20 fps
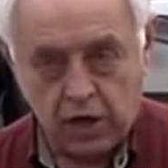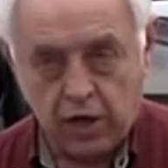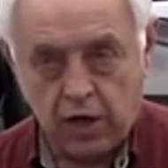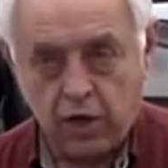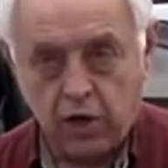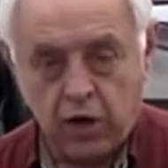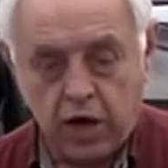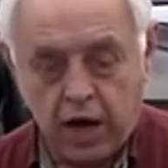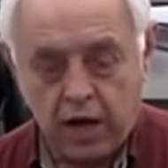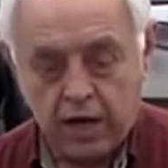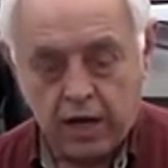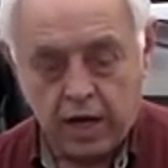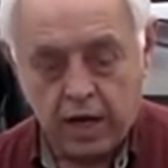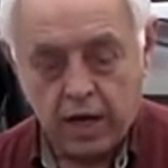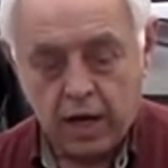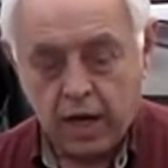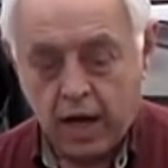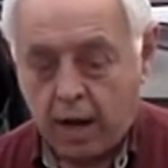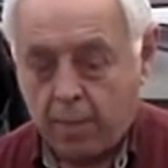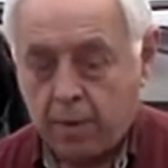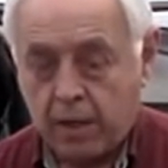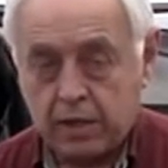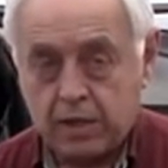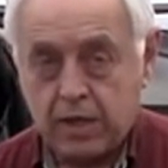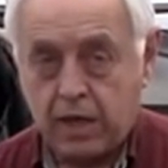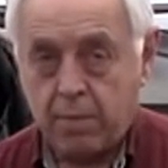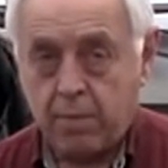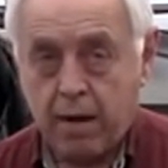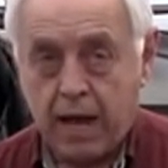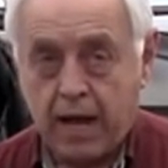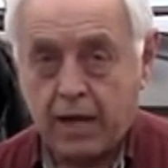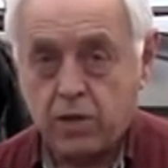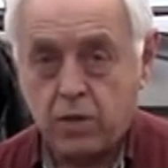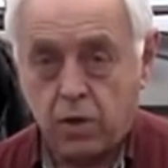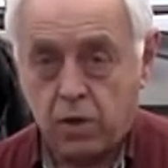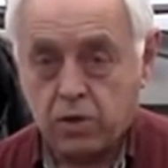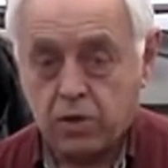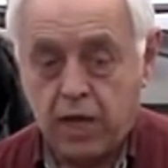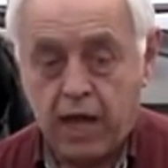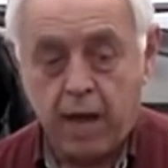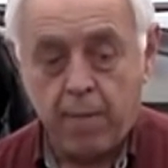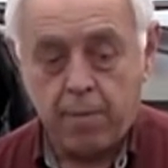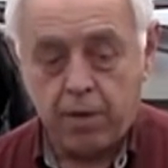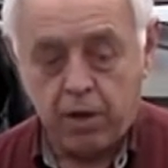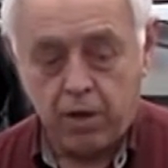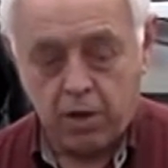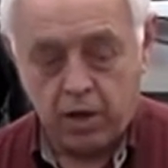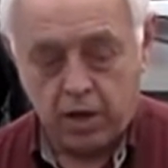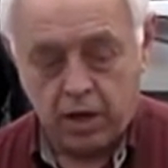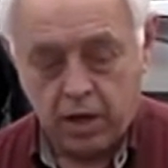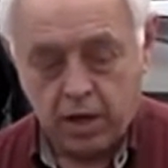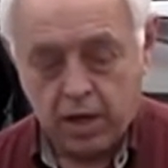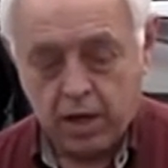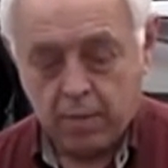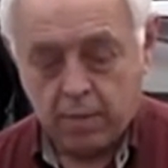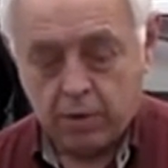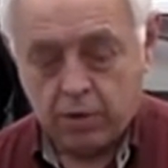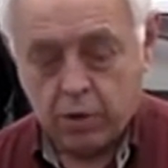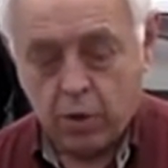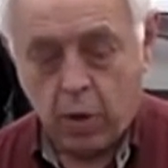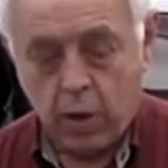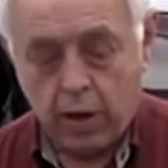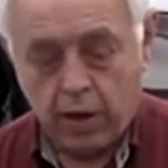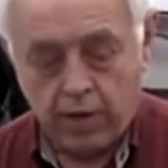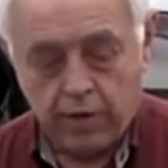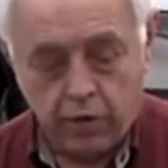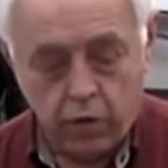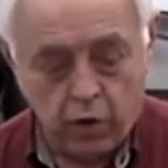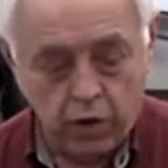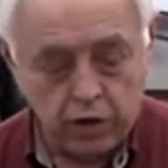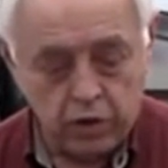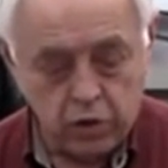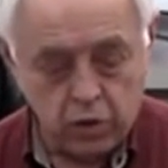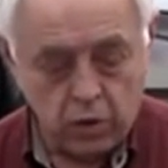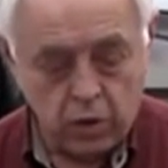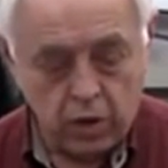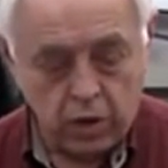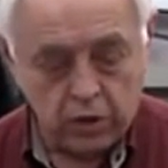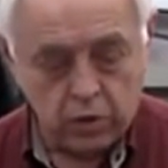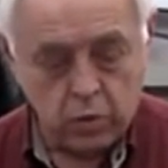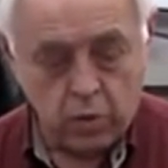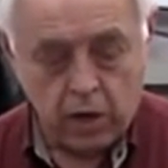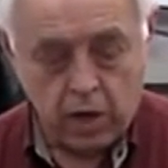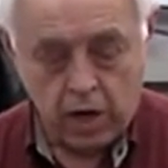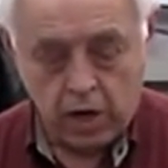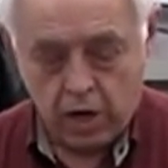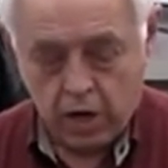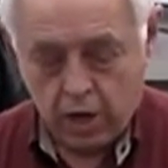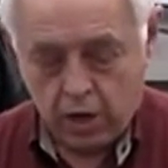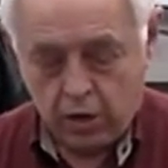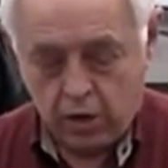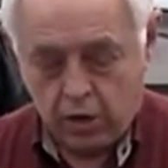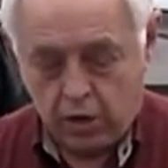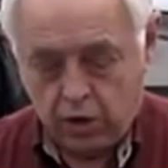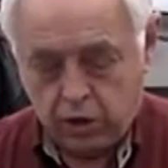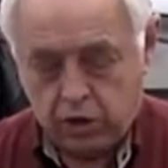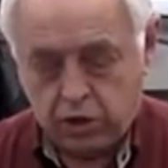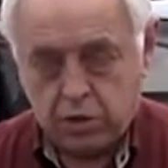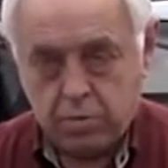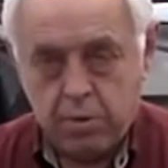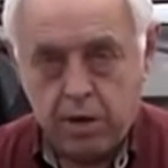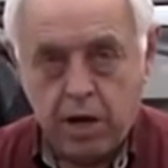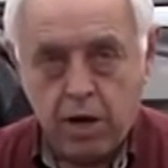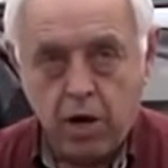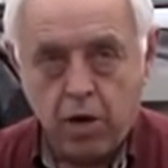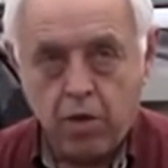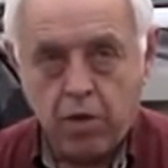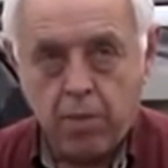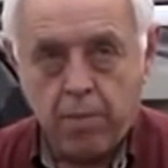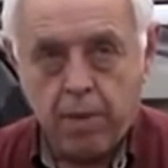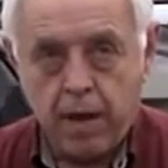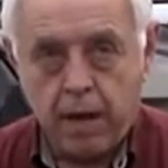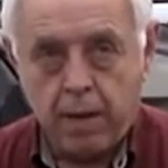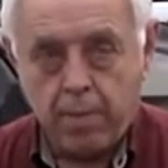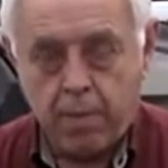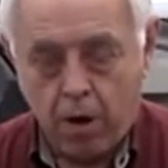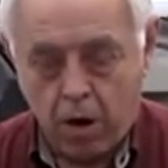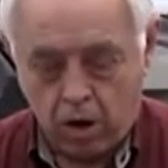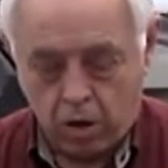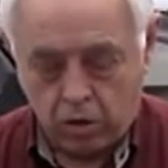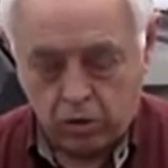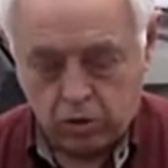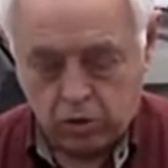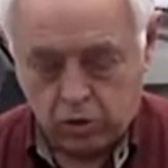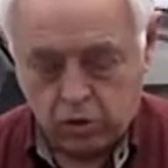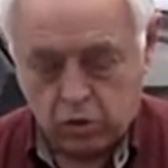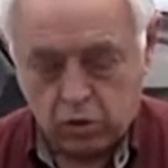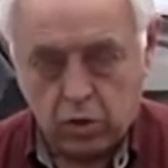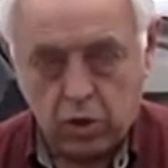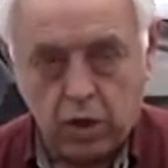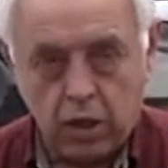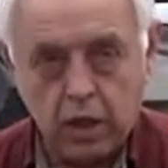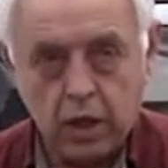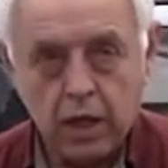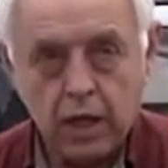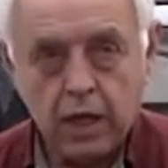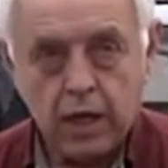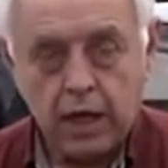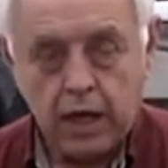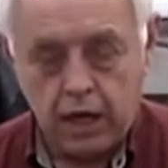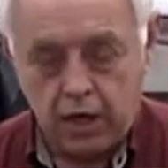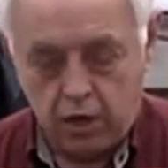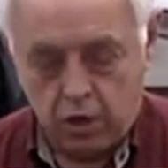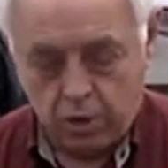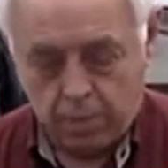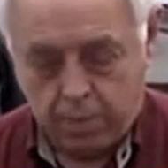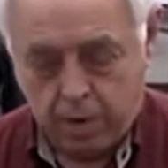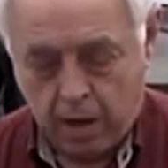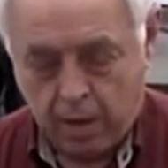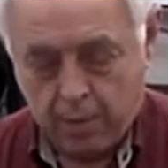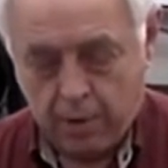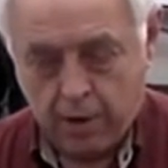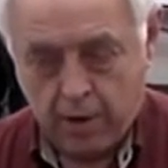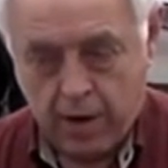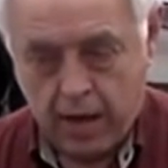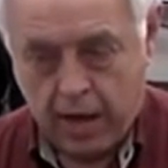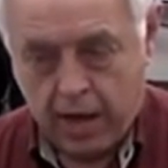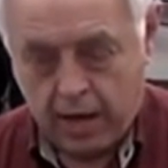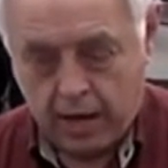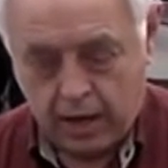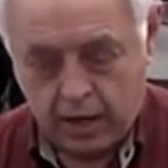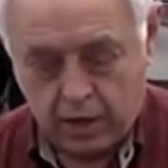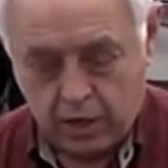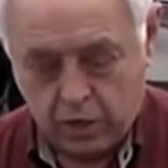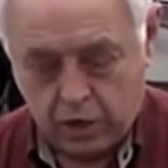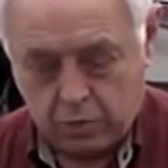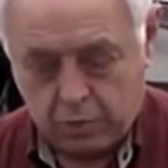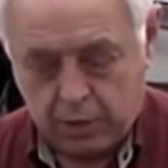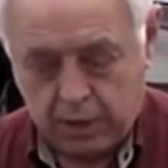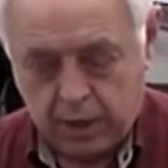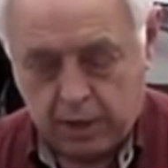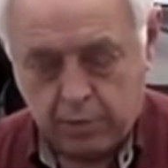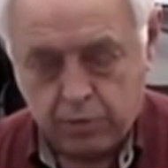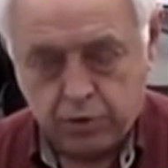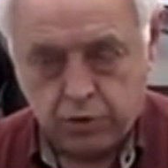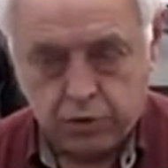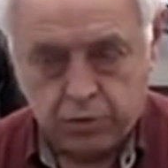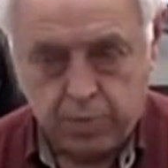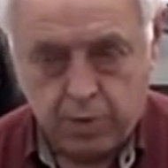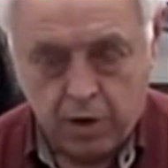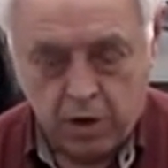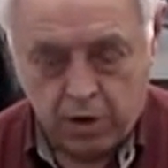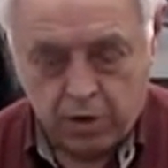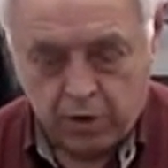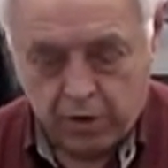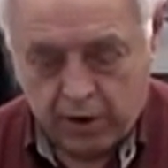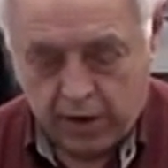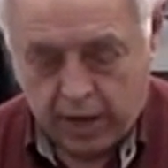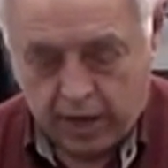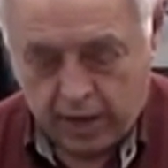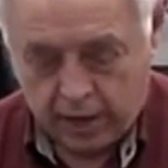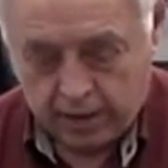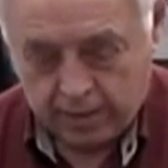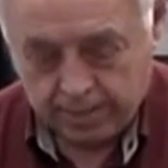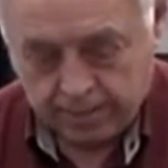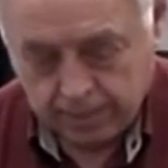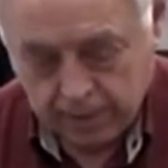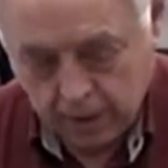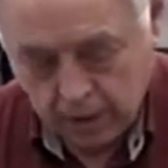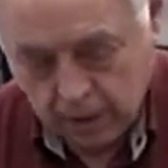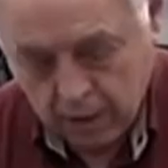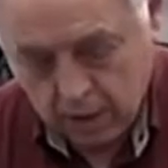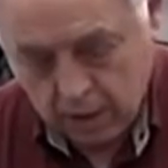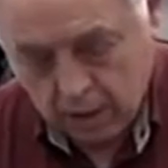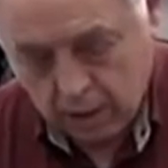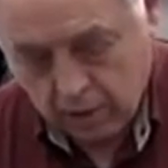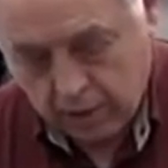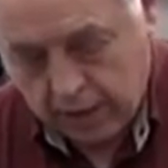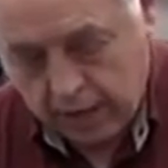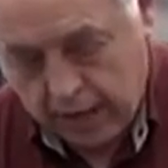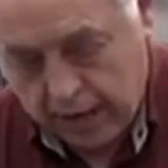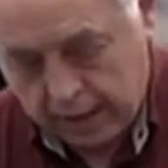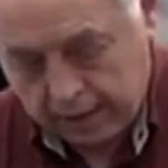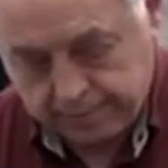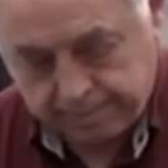a good idea. I'm not saying black soils can't be good, but you want to avoid soils where you can smear the main particles of the soil into your palm of your hand, and it just becomes a smear on your hand. Okay,